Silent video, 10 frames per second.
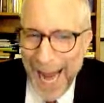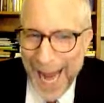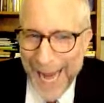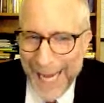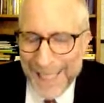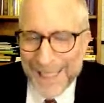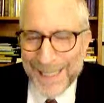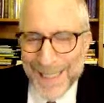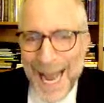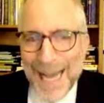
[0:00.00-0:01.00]
a
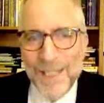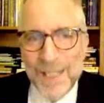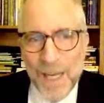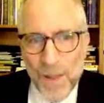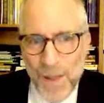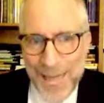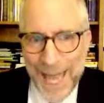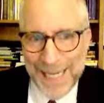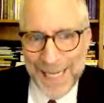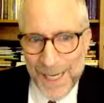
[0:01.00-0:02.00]
text
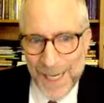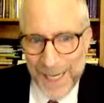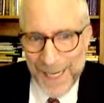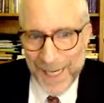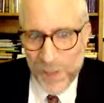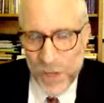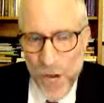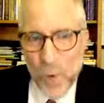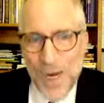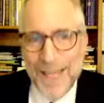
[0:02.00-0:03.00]
that is
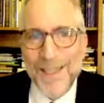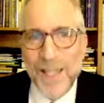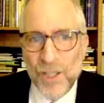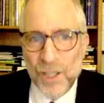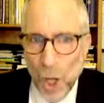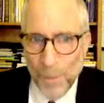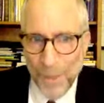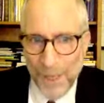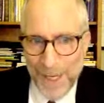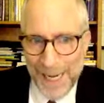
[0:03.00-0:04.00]
known as the
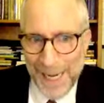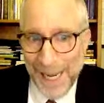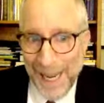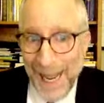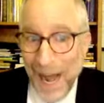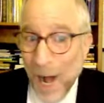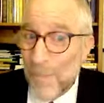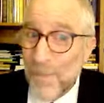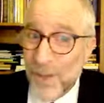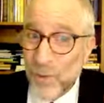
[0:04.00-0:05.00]
Talmud.
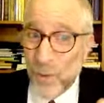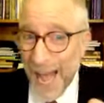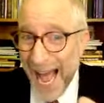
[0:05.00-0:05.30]
This was